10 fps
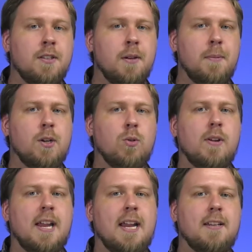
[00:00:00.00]
can be
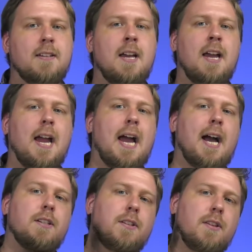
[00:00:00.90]
created
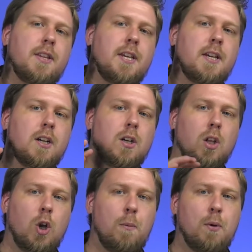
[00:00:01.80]
at the
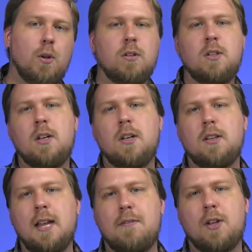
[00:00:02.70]
global
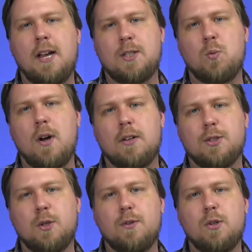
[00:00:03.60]
level as well.
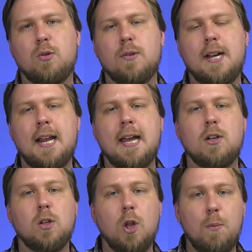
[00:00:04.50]
So if you create a
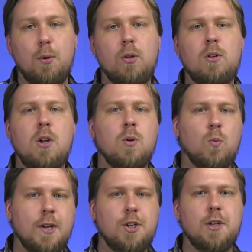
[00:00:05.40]
global
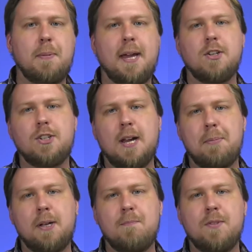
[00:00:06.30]
widget page
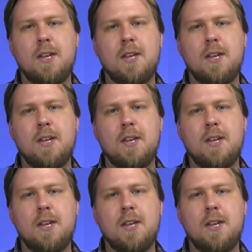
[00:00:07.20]
template,